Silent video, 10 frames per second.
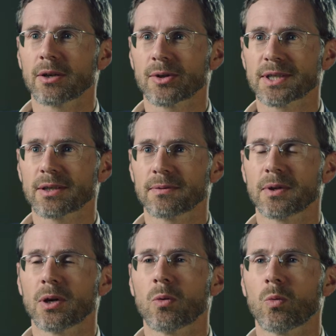Christoph,
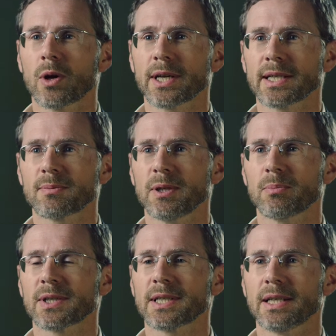what has been
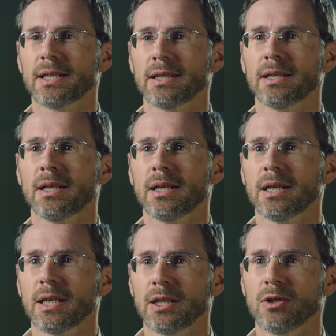presented
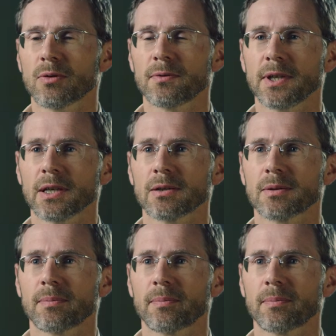in your field?